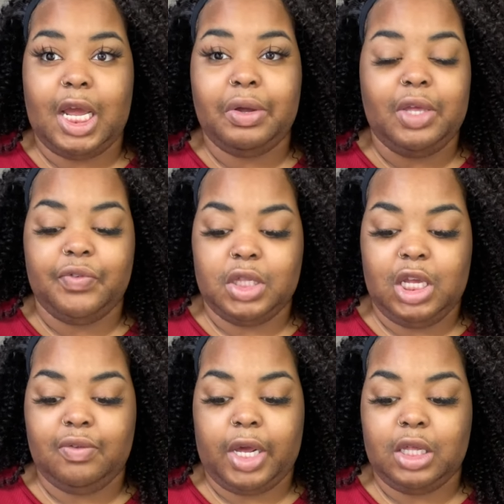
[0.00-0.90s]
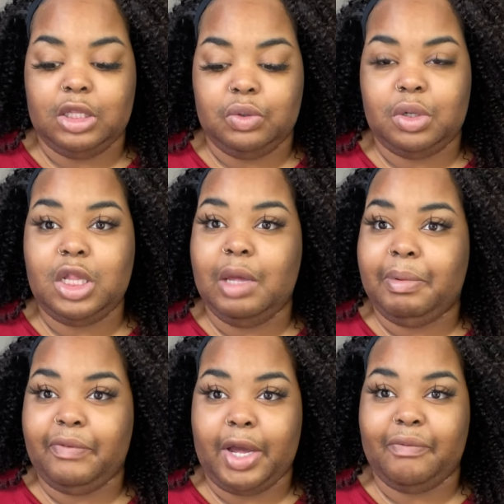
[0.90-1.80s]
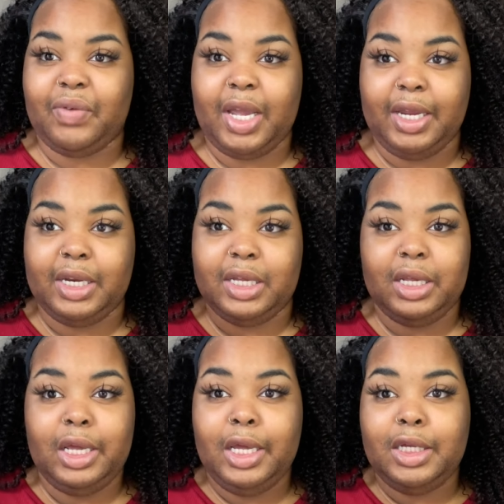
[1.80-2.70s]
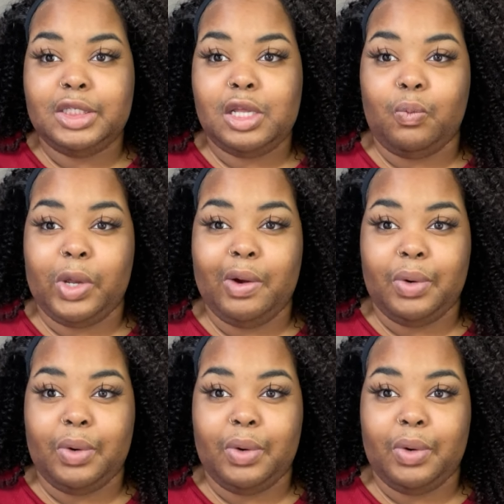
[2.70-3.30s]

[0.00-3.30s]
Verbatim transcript: I'll even leave like a little clip if I could find it somewhere